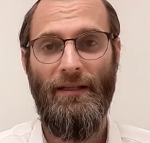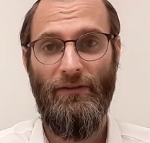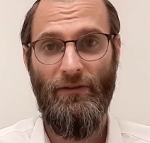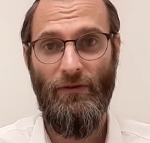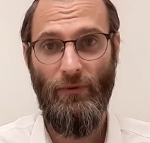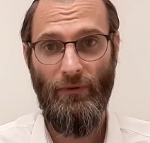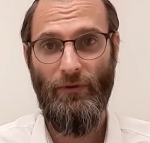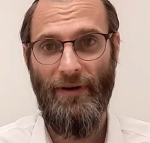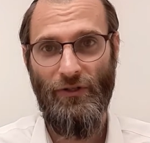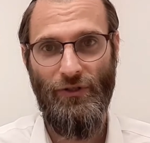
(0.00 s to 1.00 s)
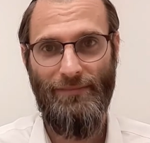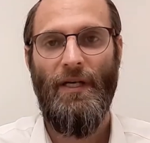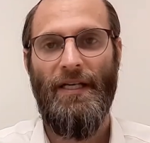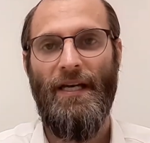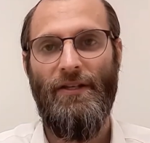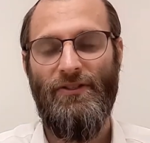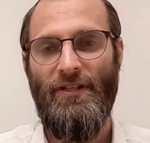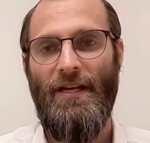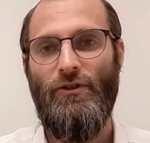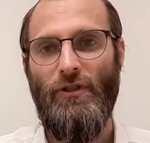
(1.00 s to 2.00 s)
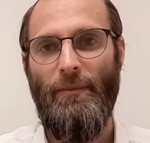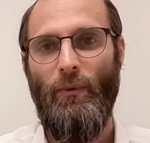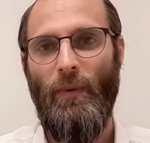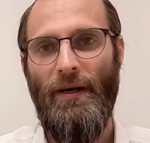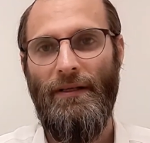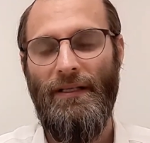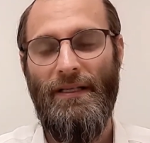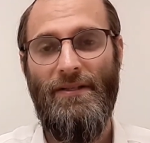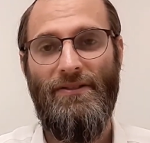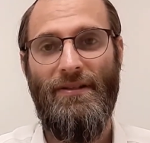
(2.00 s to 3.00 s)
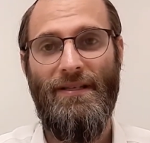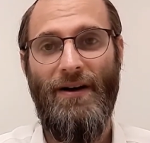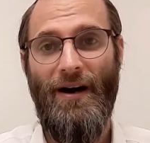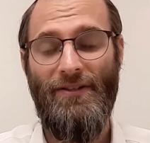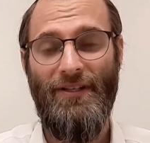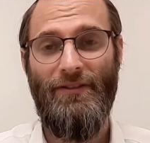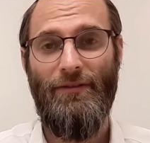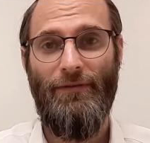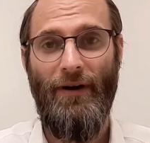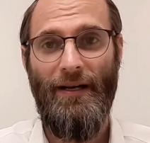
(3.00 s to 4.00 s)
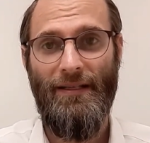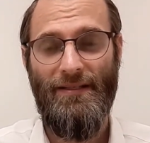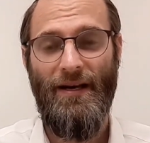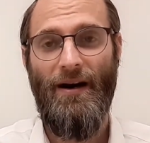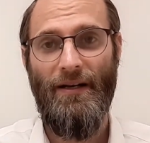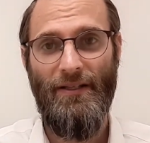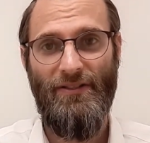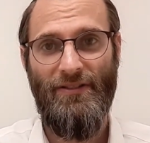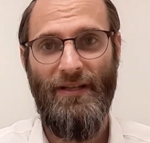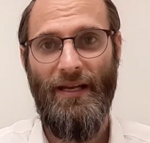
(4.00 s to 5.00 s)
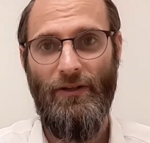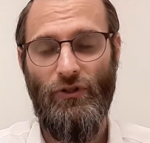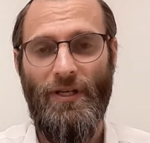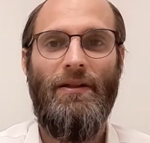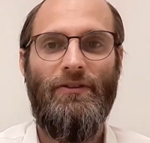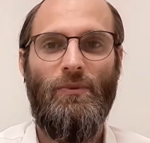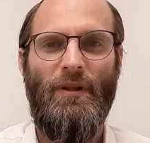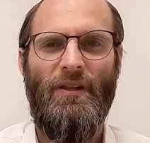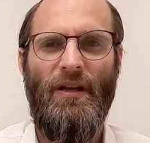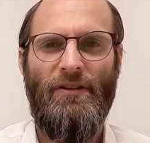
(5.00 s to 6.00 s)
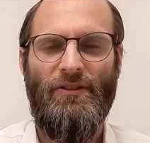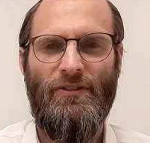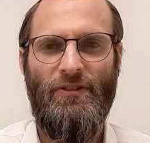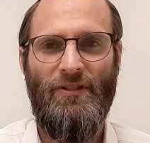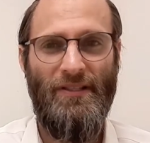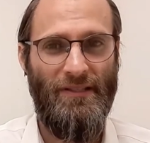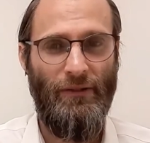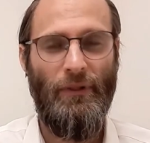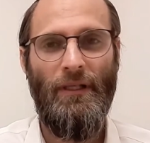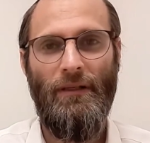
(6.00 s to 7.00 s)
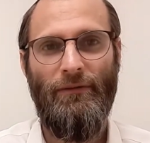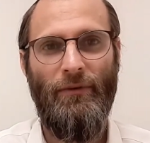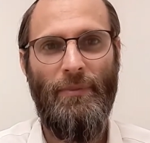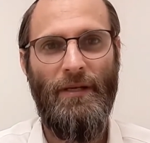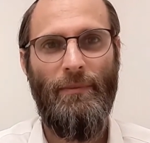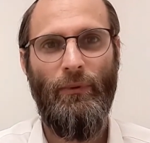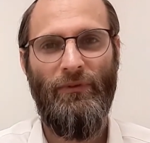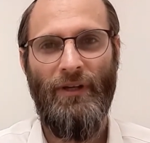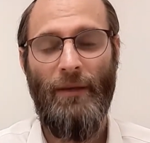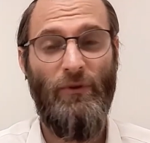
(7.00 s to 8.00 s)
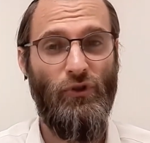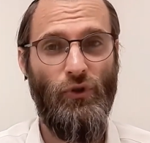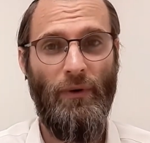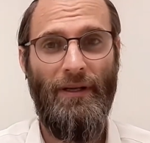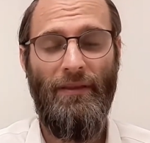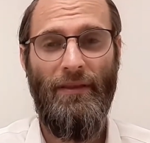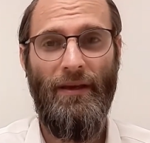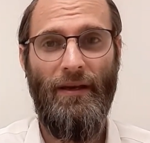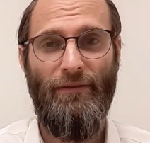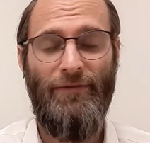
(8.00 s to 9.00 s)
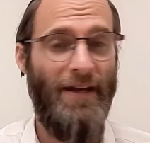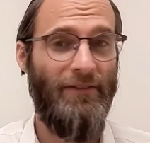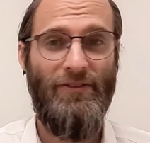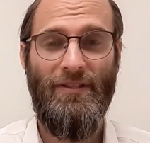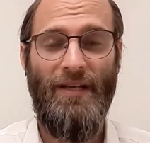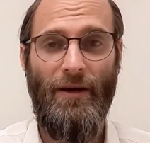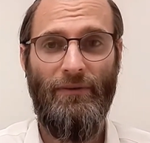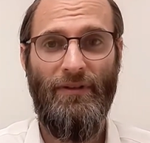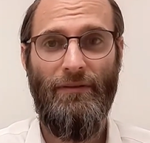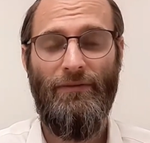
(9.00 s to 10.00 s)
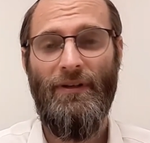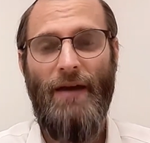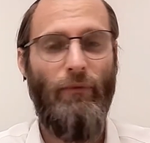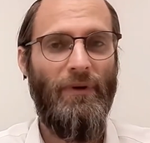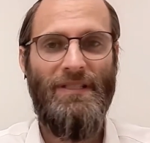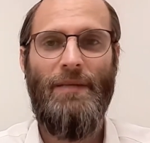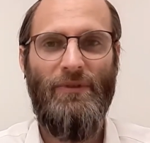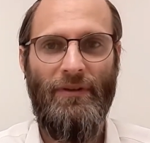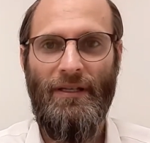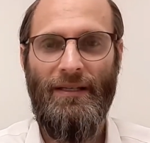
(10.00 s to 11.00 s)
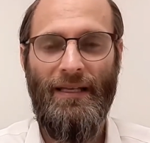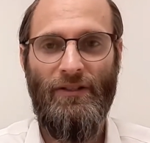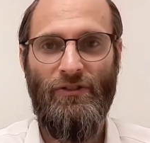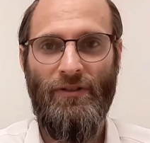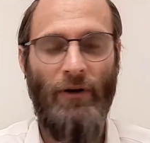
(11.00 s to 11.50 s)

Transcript: into your direction. Okay, stage number 1 is the identify target stage. Now, this is when the narcissist is looking for people to come and join their fantasy narrative. Everyone seems to think that it's